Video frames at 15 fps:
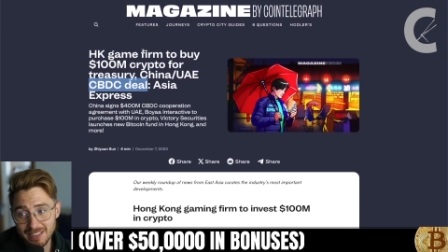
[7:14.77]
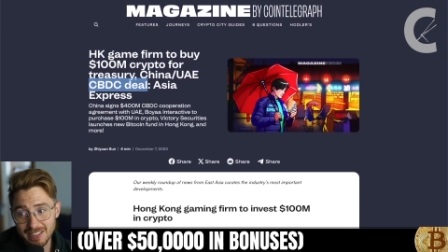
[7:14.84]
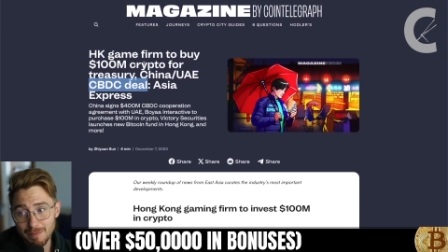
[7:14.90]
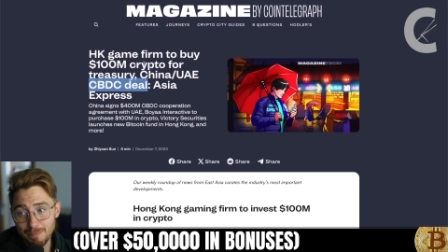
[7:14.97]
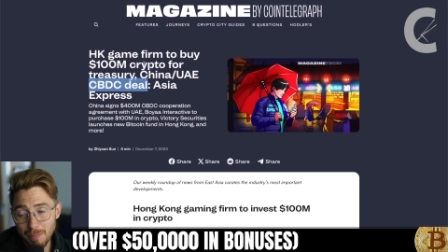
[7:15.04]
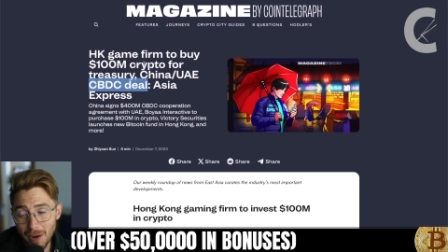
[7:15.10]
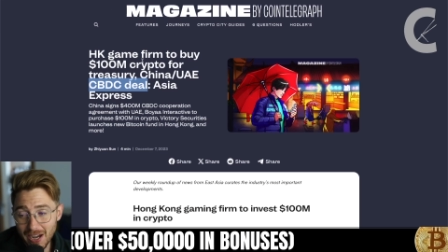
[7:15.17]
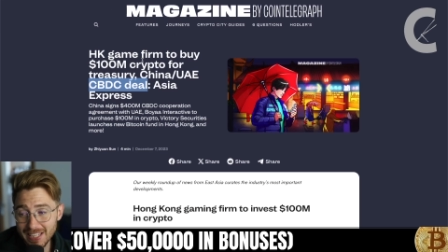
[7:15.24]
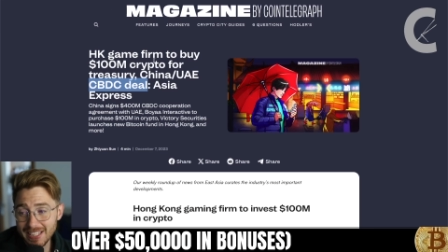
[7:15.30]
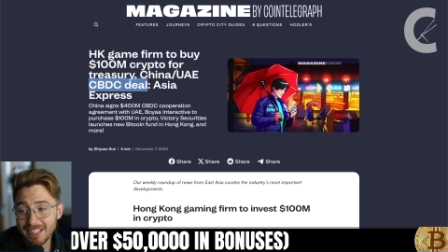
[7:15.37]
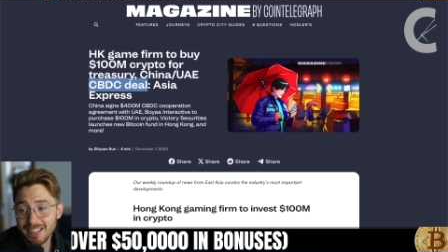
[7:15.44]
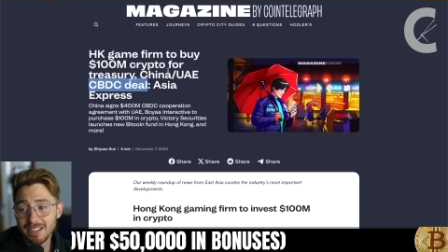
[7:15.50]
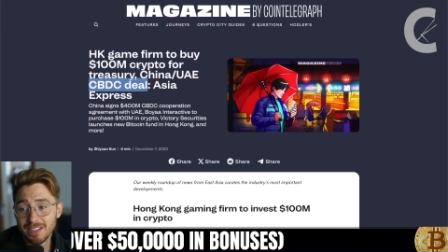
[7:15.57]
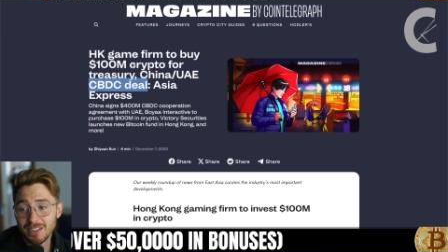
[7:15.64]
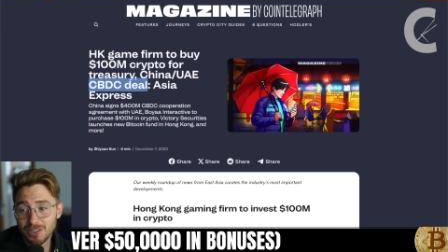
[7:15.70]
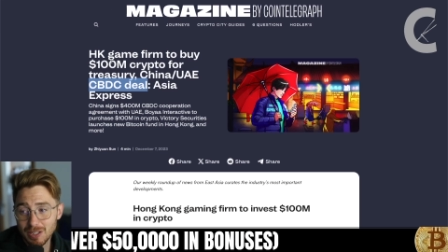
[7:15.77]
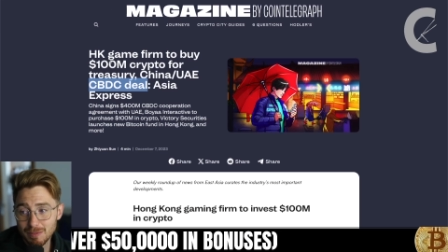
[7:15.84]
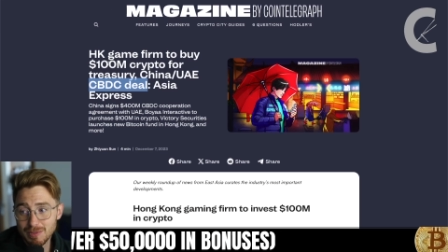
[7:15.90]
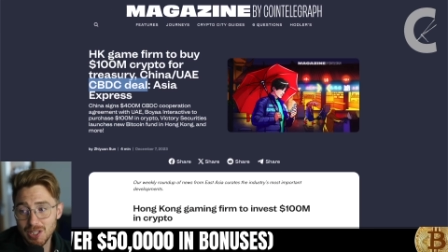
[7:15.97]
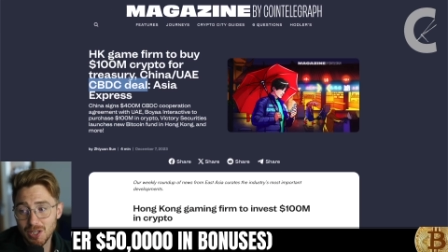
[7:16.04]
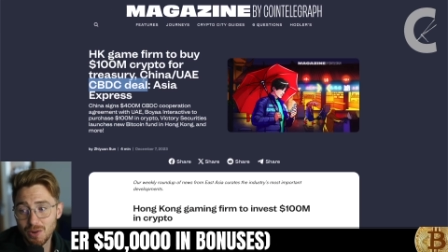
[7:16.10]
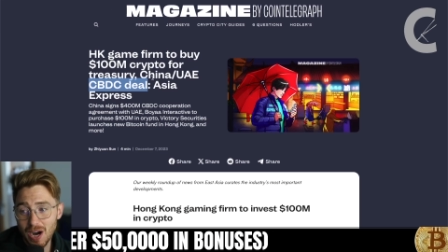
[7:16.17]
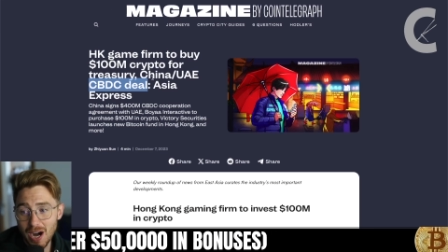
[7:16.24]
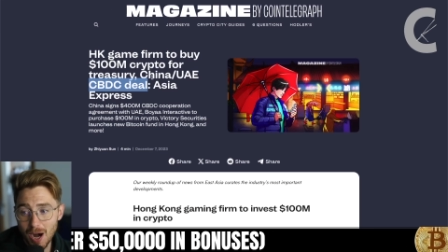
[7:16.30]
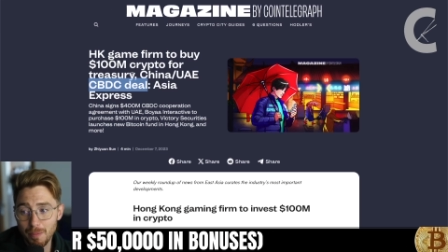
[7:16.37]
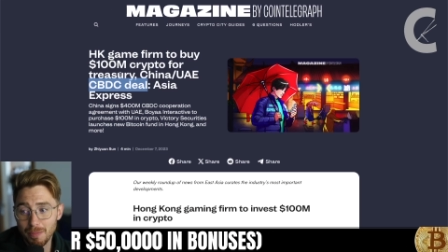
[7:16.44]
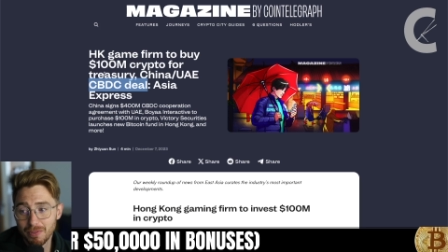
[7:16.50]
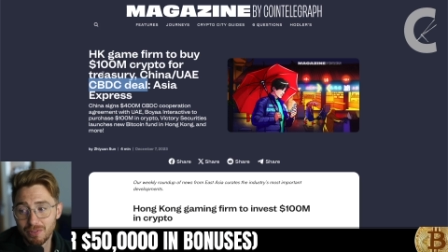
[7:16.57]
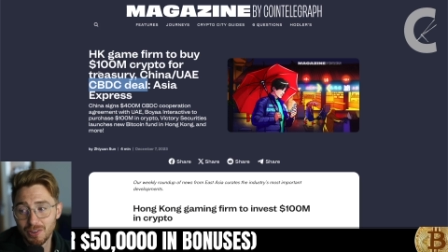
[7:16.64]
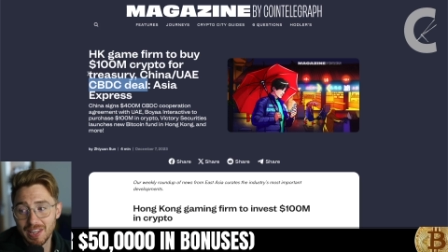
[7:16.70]
They're buying crypto
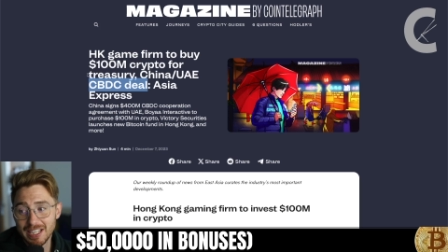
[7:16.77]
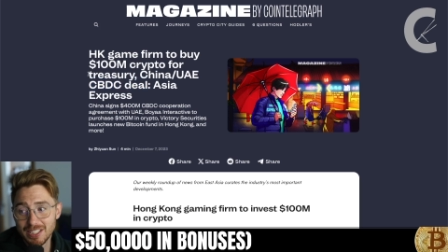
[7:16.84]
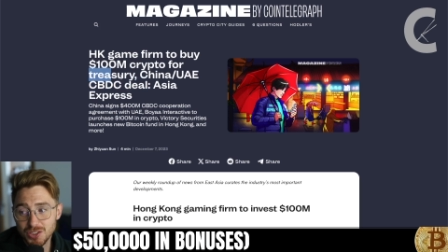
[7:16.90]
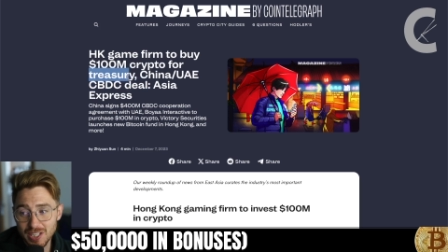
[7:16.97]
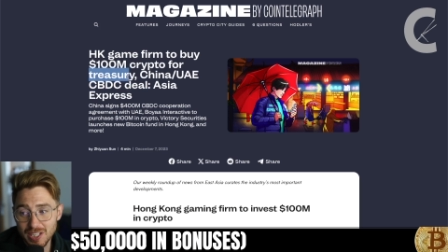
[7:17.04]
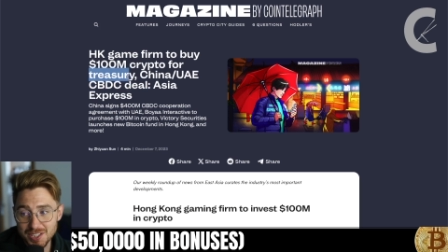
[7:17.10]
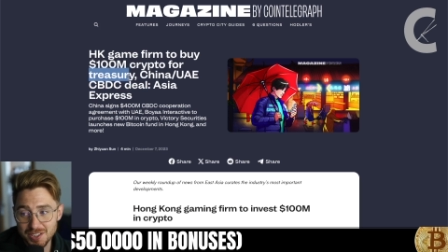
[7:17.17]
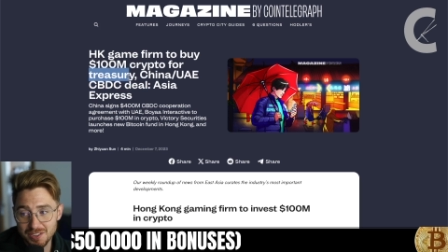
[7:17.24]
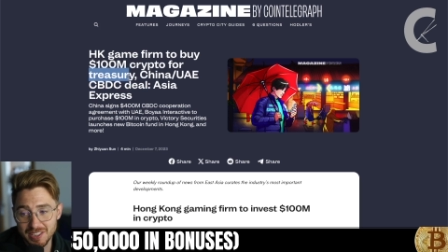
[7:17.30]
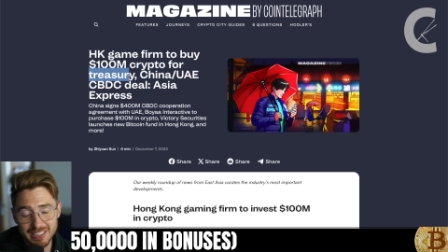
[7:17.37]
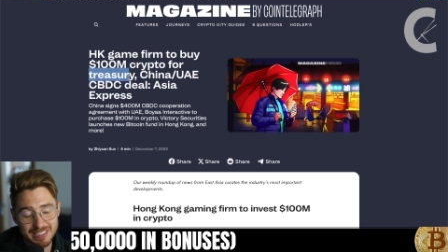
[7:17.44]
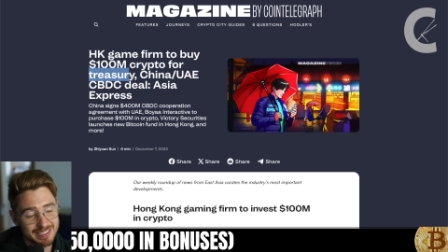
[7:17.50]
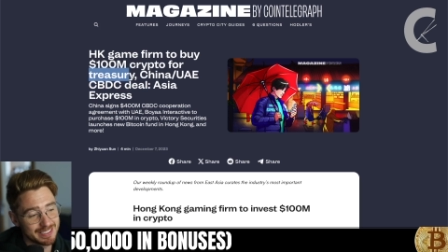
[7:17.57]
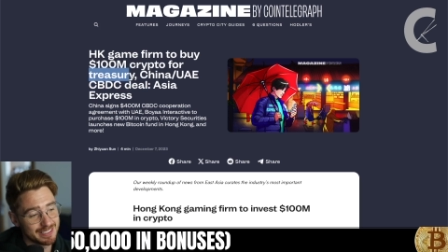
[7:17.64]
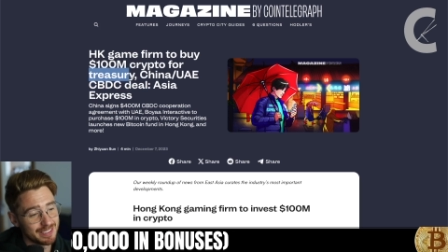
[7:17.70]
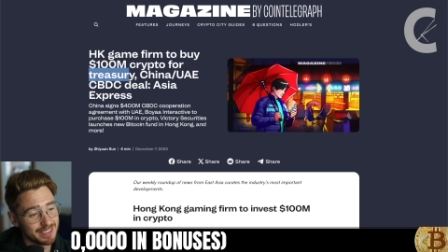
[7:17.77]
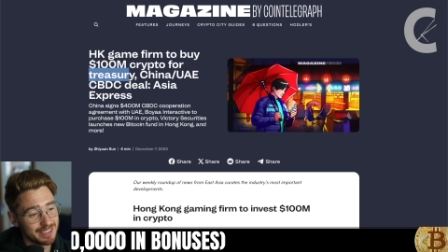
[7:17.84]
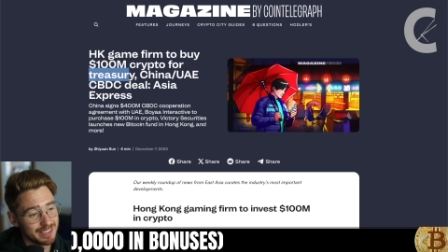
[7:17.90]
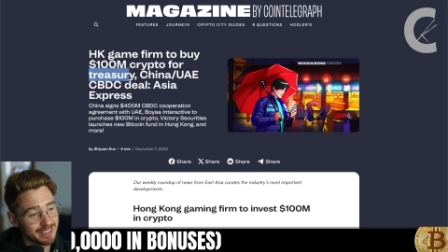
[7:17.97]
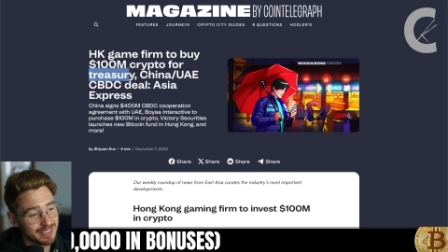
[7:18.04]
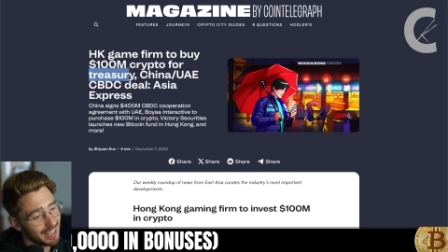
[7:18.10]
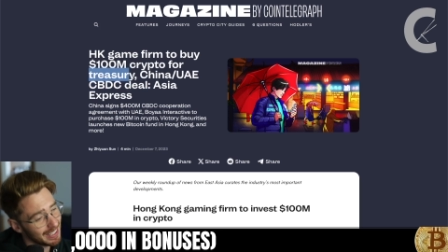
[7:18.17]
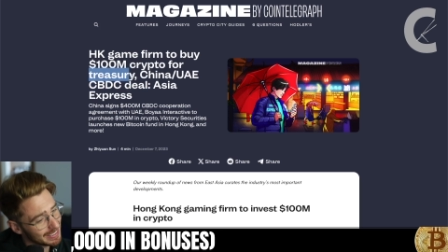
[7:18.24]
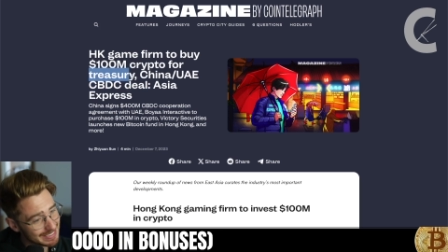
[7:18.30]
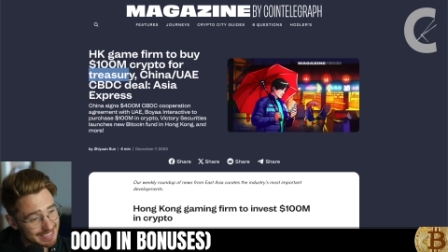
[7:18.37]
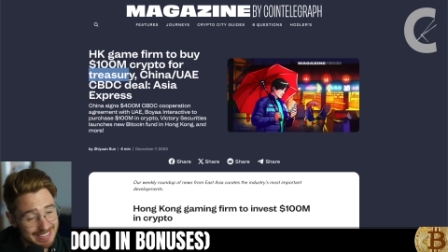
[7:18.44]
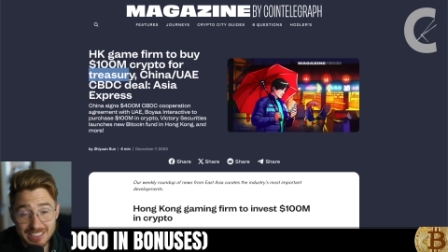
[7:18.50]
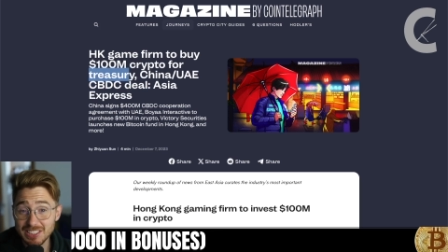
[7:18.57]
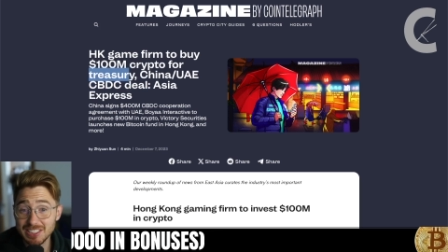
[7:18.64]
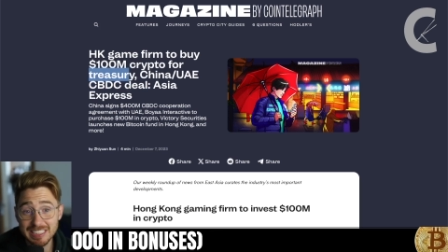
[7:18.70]
up for their treasuries. Guys,
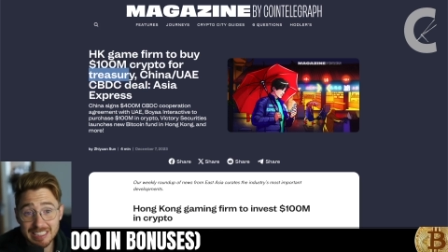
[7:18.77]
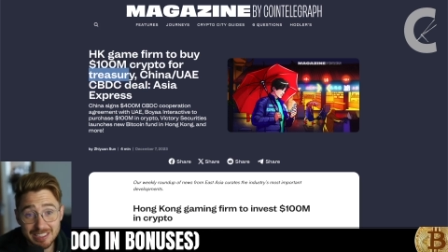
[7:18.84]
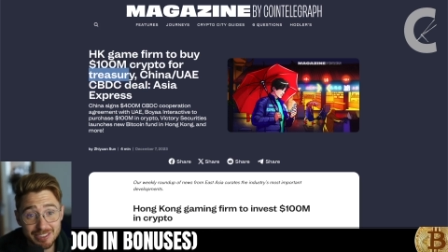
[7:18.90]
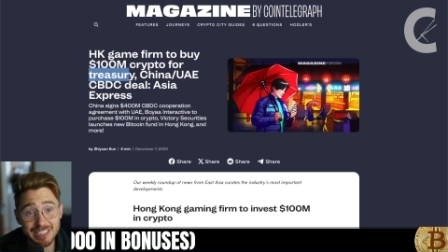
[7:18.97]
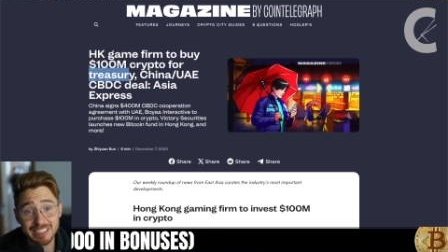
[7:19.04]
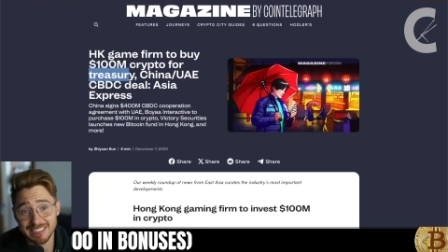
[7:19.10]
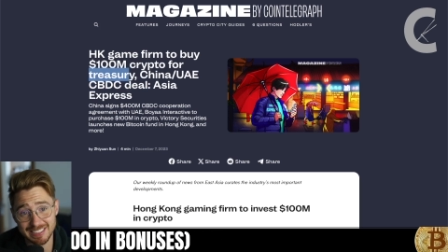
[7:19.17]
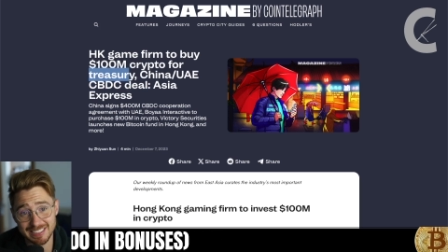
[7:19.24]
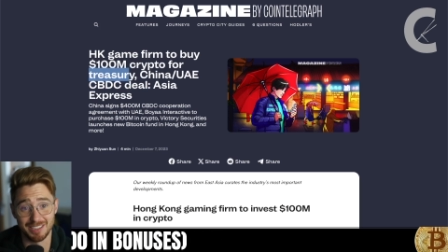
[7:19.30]
this is serious